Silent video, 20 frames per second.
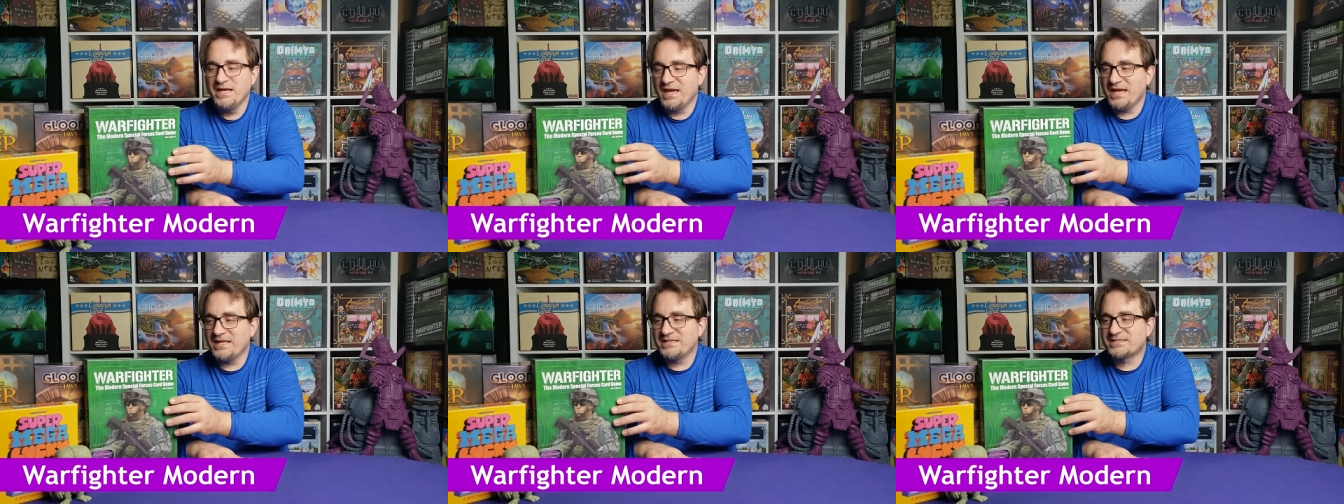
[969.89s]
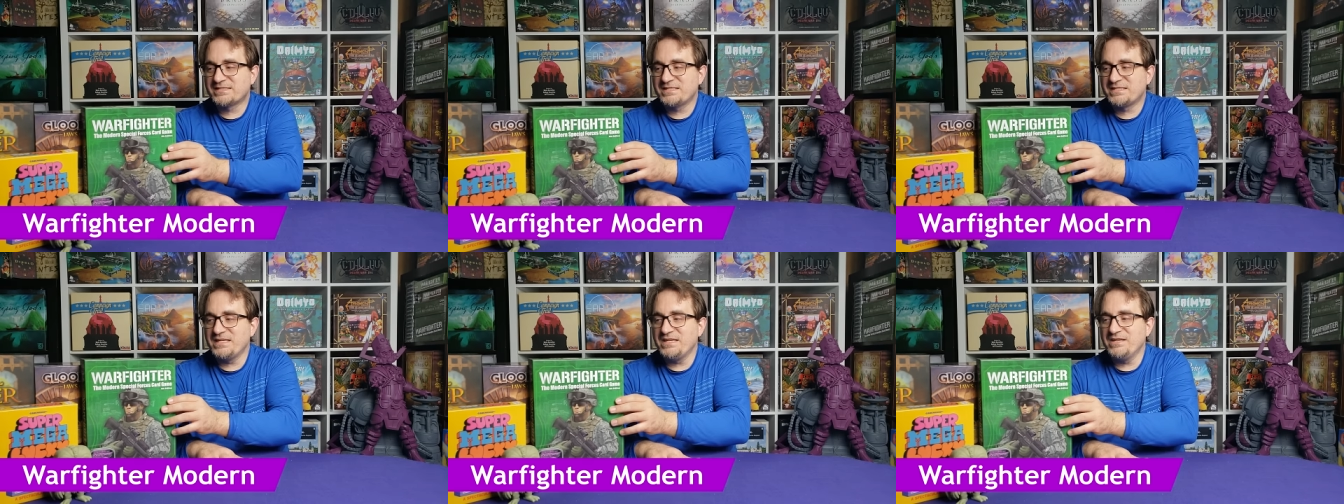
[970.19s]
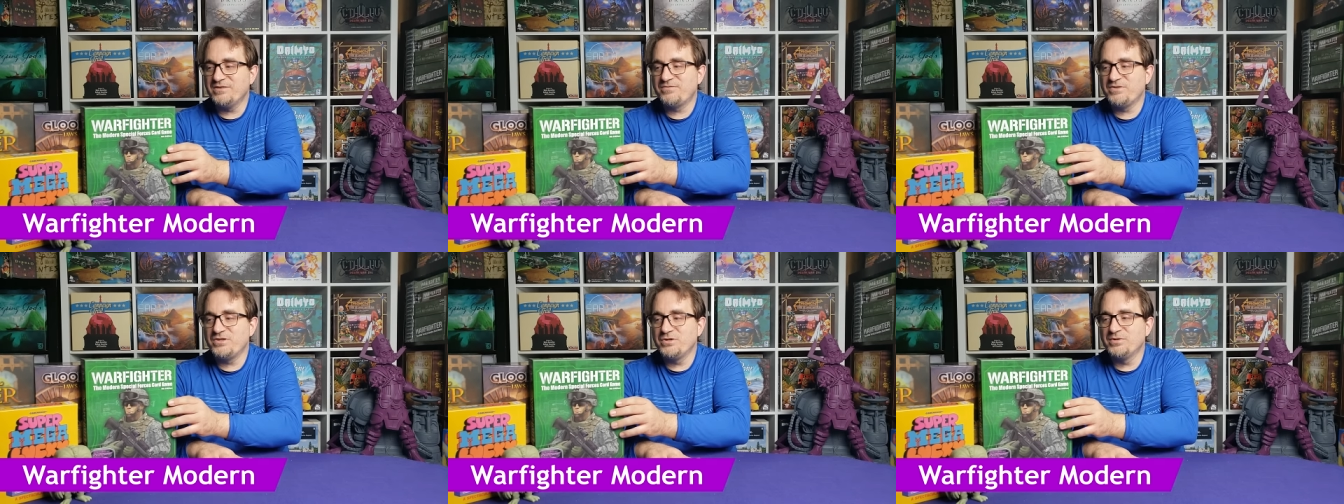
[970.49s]
and see
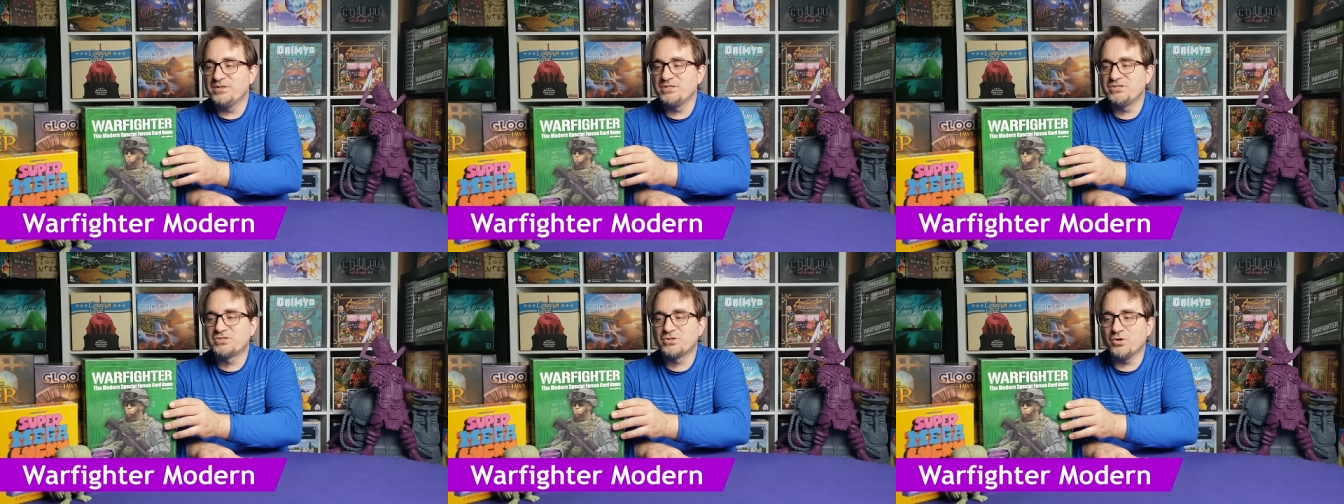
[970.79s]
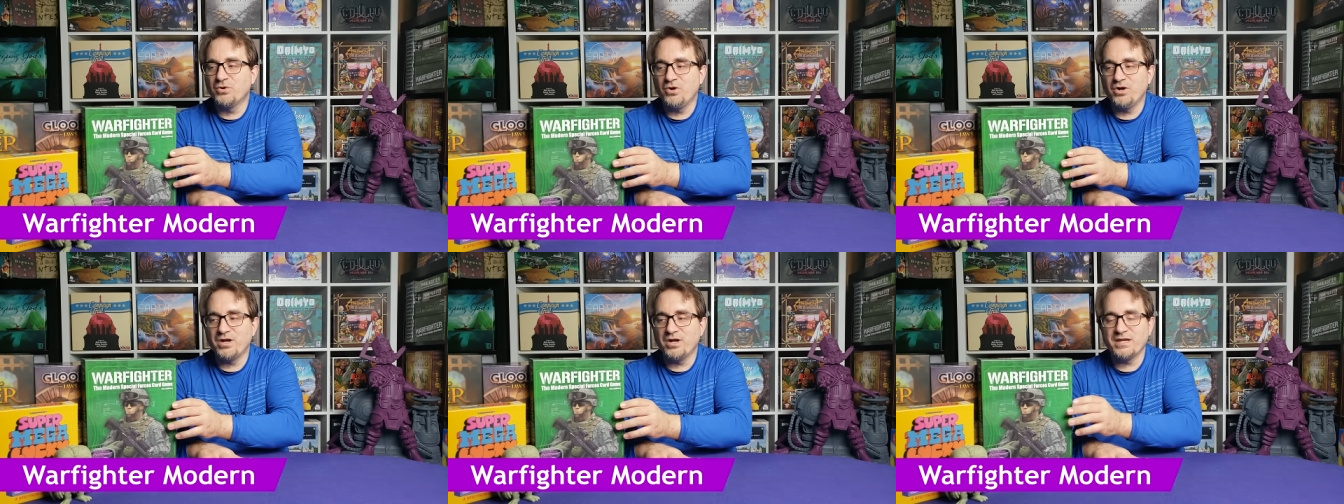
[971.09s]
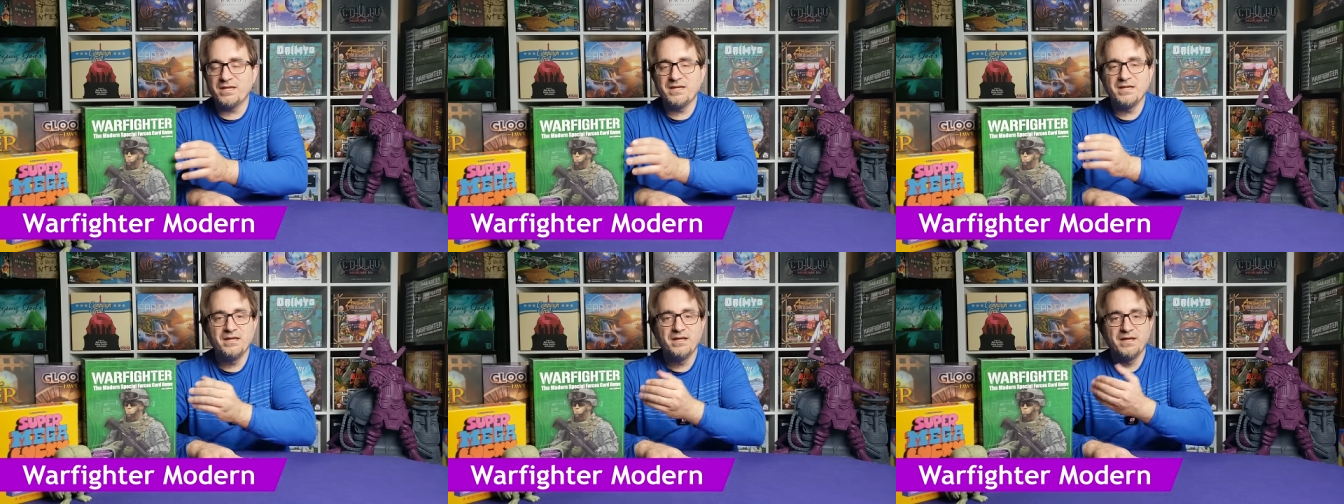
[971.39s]
if you
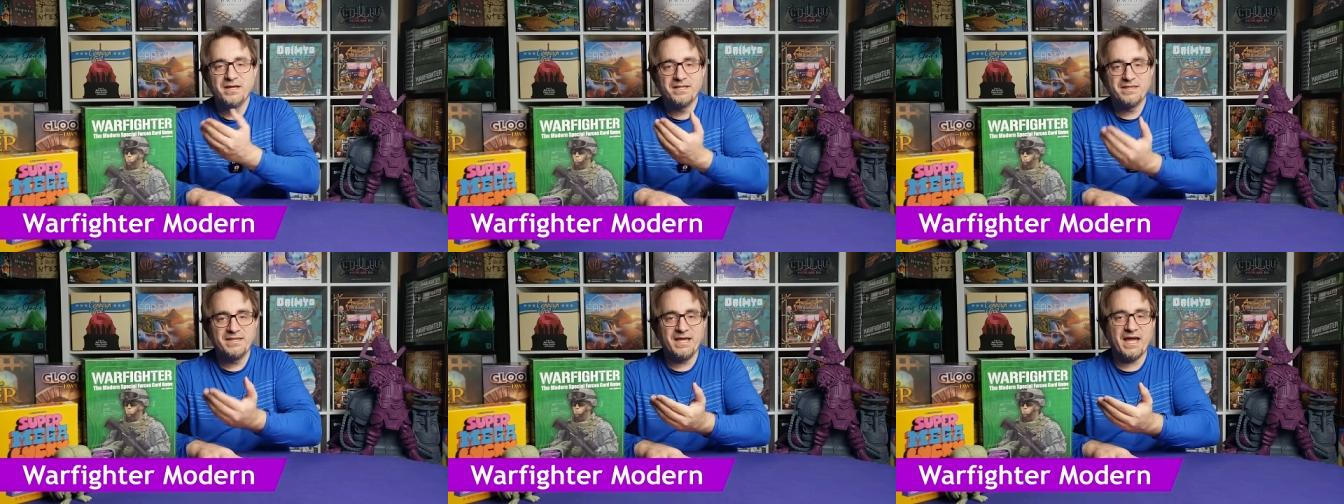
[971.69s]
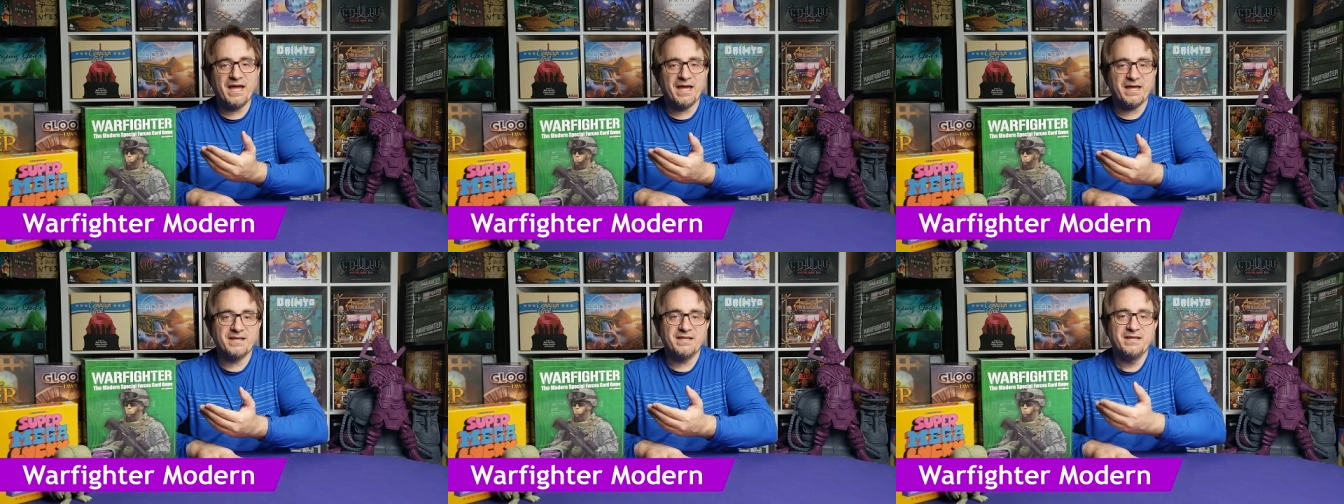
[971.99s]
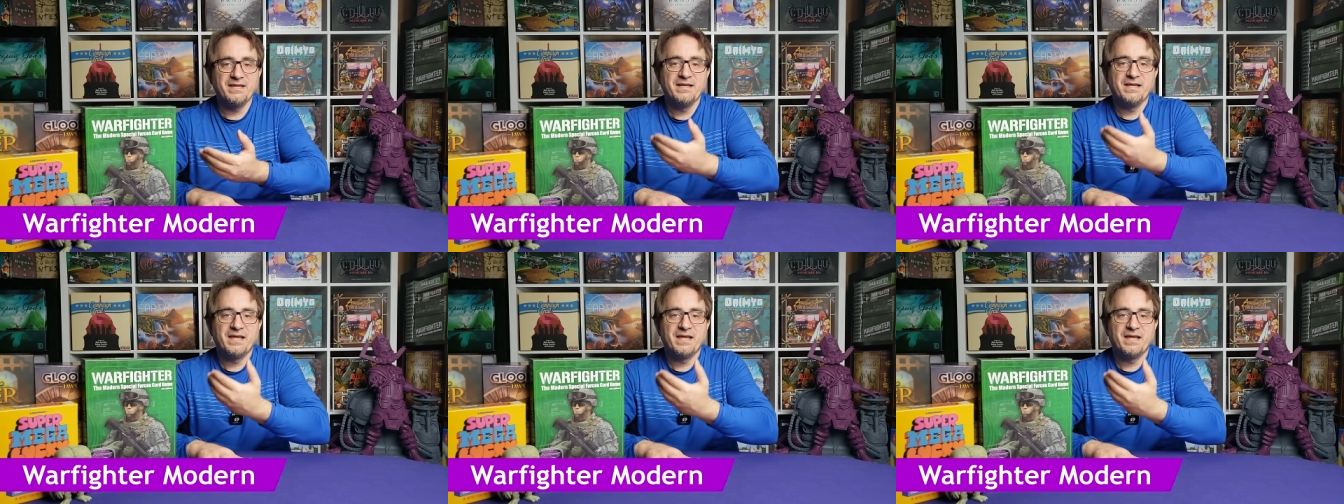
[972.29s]
enjoy that